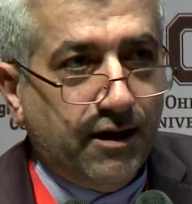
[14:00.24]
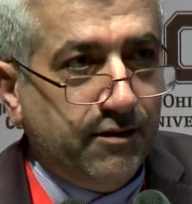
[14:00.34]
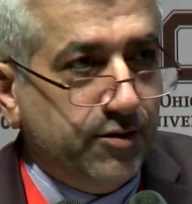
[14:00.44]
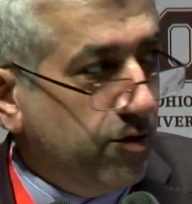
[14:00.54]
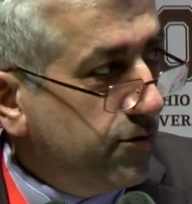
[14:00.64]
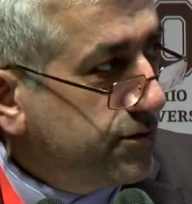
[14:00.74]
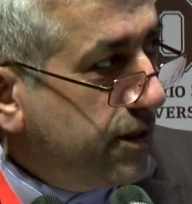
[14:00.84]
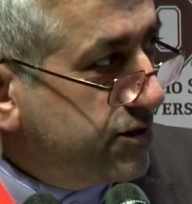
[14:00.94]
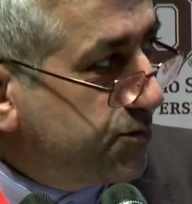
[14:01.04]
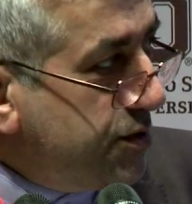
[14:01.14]

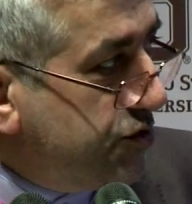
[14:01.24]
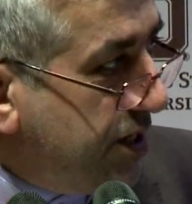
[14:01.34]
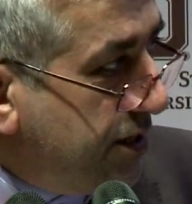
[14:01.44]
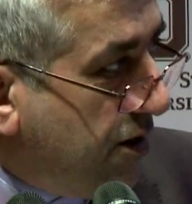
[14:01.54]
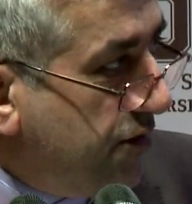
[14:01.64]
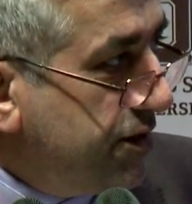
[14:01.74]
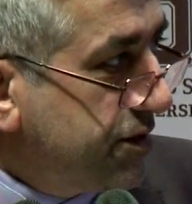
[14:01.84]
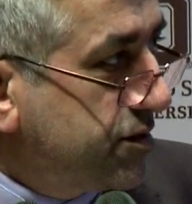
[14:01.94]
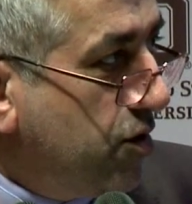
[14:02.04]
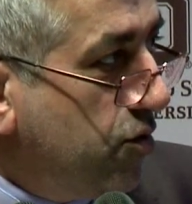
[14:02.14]
your speech and
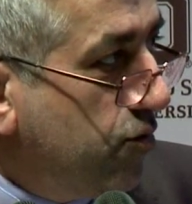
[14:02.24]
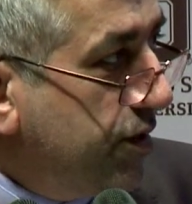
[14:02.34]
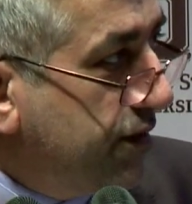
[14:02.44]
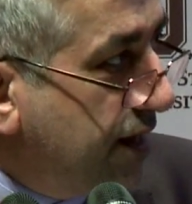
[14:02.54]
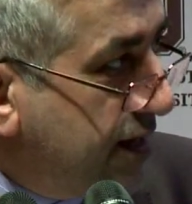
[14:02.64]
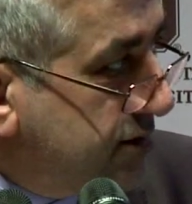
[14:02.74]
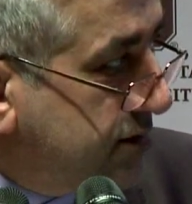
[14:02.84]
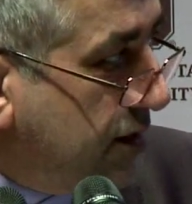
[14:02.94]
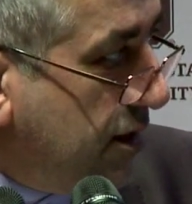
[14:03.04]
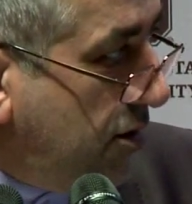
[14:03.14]
others. So we
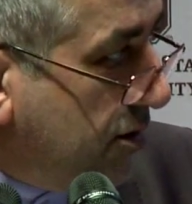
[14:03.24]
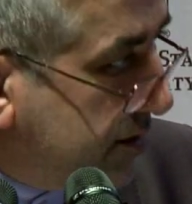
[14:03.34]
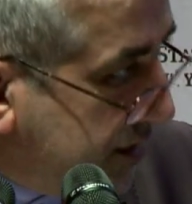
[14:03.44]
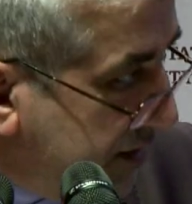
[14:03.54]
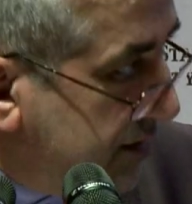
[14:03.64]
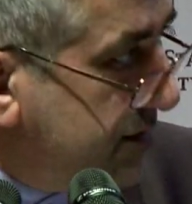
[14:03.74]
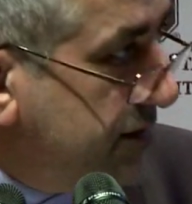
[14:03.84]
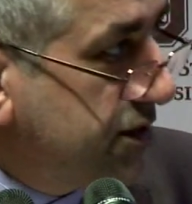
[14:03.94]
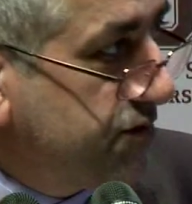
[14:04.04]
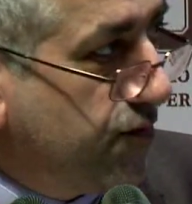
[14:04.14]
thank all key
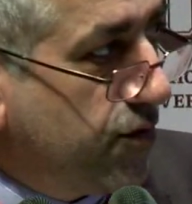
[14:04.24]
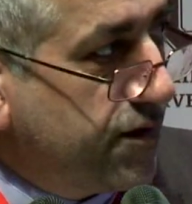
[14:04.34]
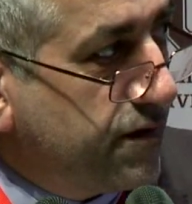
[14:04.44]
listeners for the